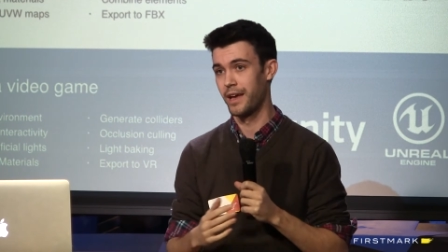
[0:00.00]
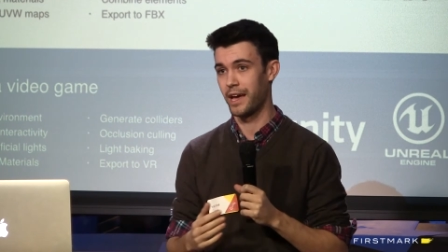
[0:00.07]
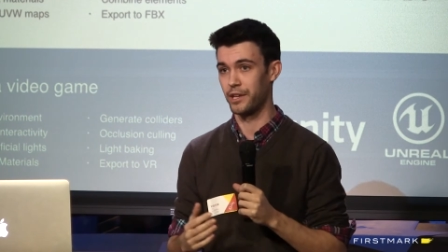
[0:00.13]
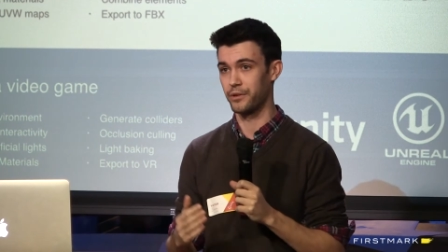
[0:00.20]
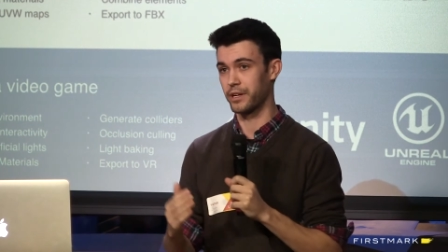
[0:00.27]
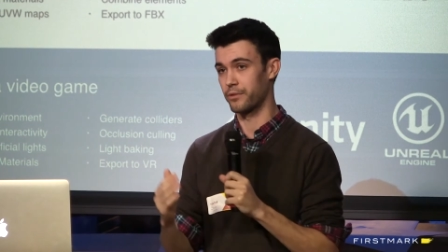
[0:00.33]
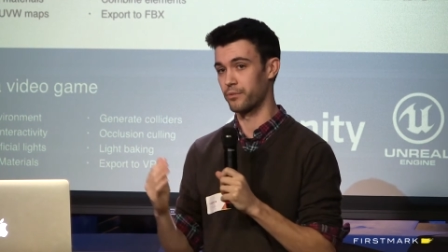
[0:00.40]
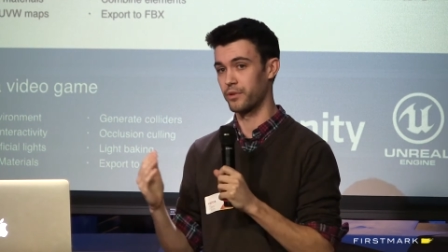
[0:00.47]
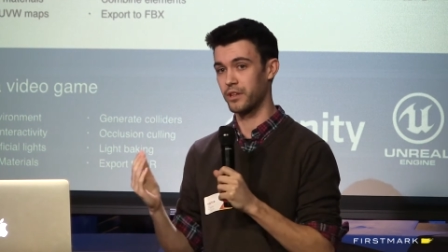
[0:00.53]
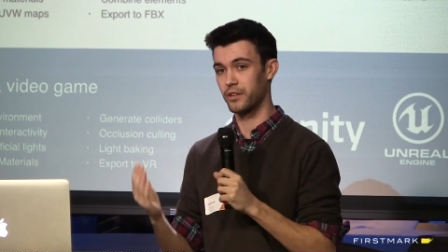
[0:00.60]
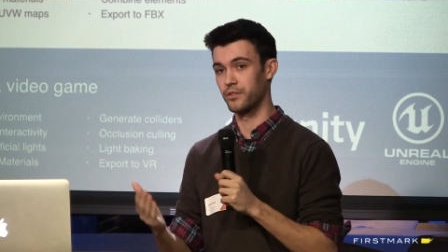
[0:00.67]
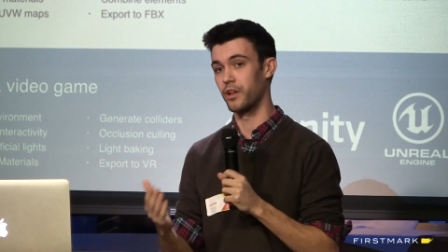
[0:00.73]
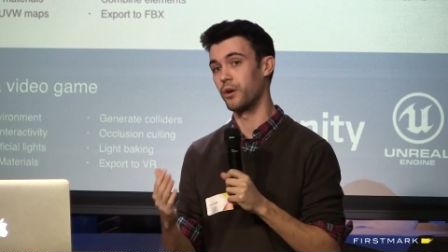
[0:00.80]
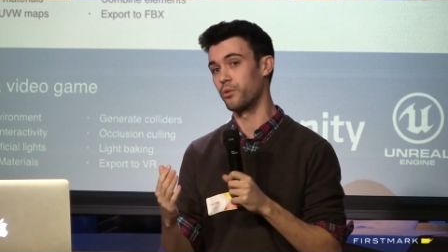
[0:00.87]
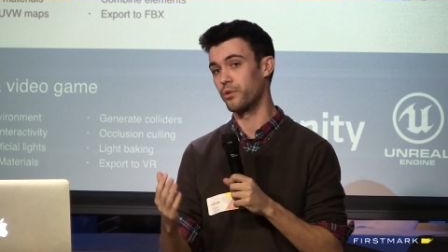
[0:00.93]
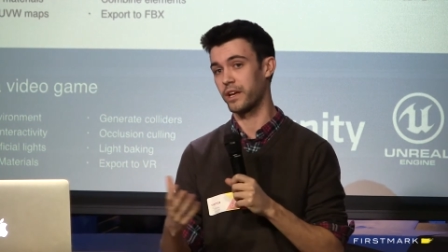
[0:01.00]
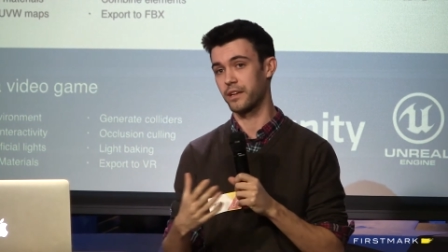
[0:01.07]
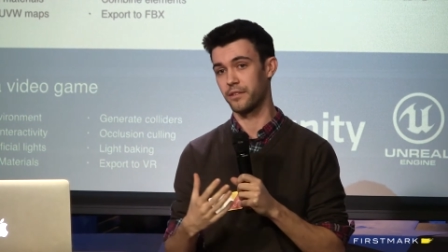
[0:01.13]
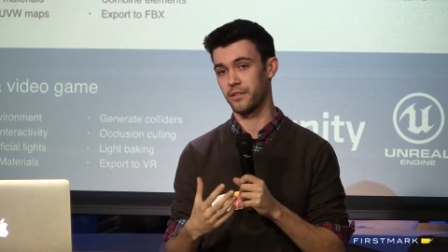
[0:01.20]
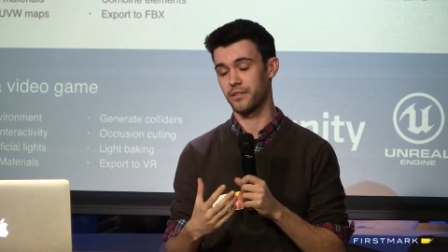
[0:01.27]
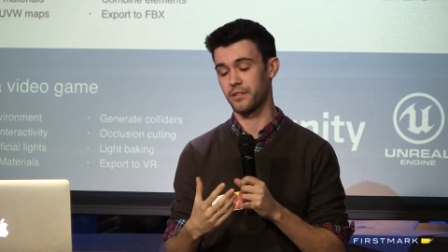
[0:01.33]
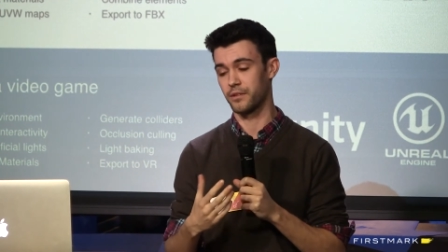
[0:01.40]
and you get really low
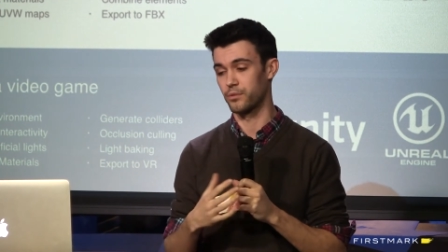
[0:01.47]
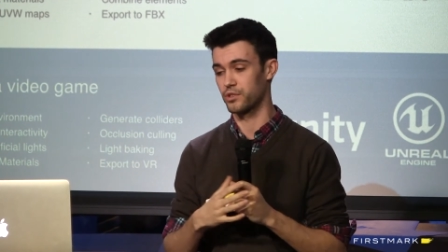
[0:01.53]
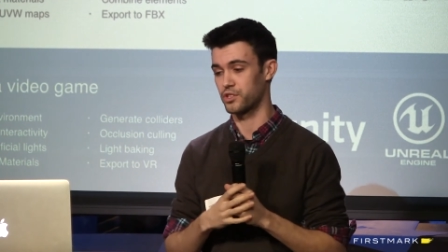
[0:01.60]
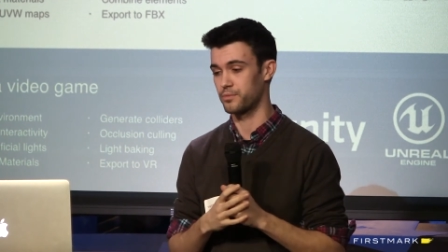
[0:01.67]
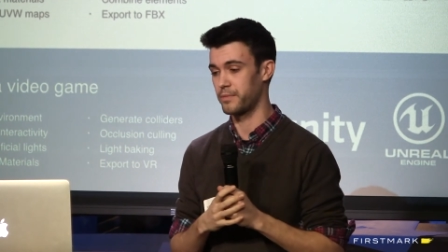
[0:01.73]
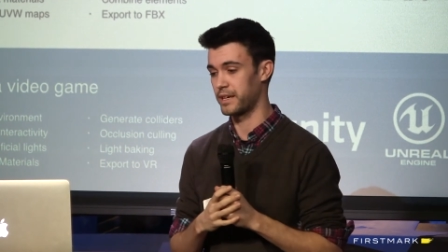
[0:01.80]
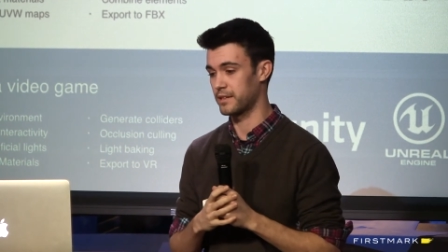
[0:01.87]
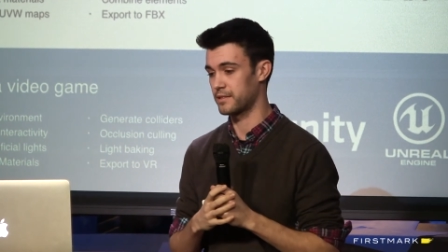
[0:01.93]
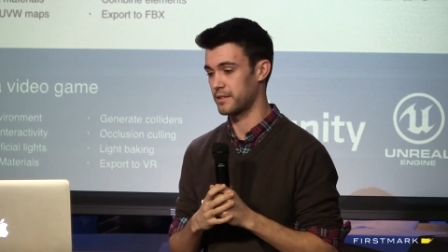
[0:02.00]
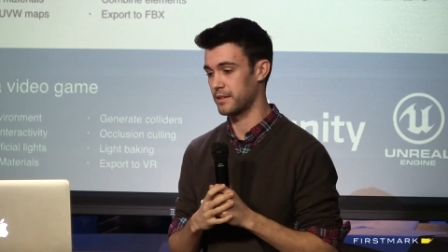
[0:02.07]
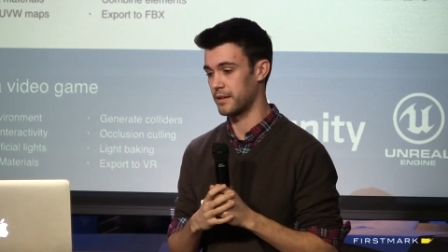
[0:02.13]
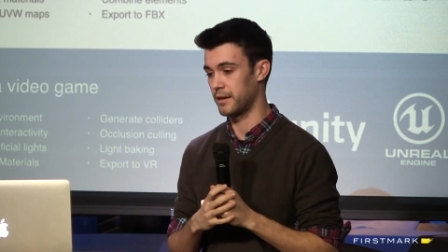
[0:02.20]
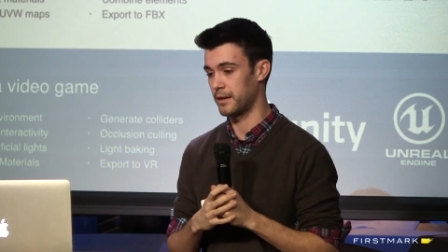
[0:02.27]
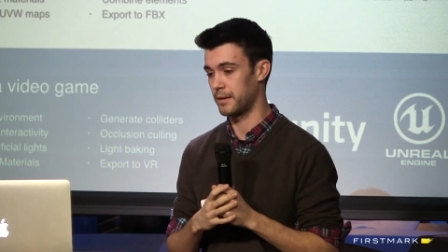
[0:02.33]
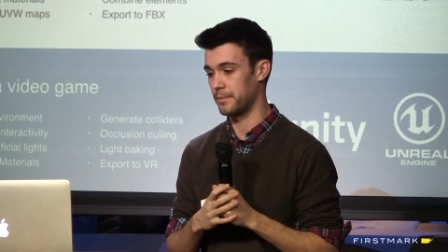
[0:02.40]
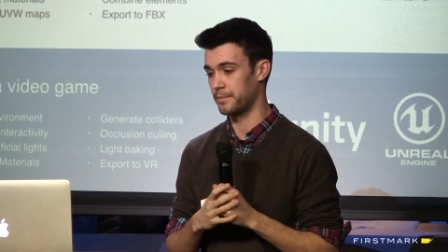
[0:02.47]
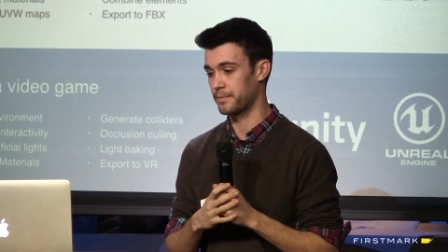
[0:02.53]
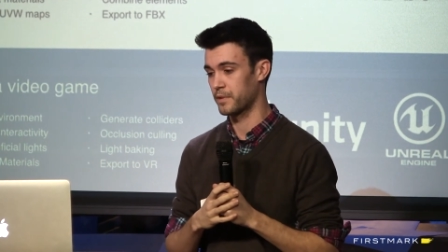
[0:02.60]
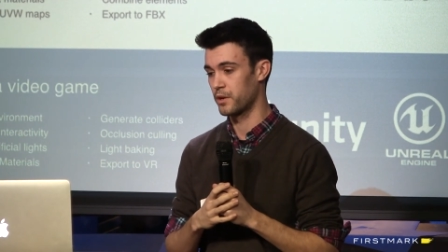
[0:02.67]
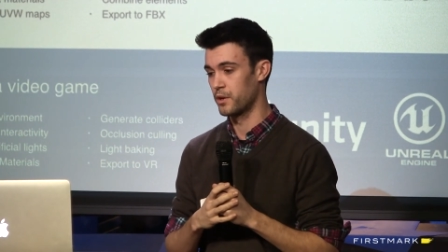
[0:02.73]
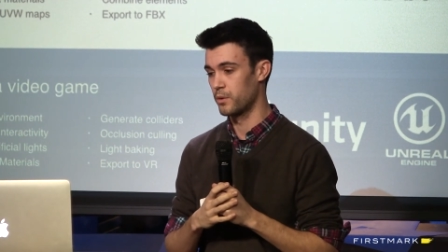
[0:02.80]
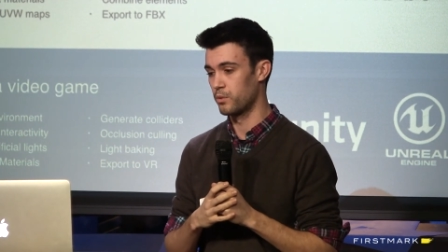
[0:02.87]
latency, which makes it um,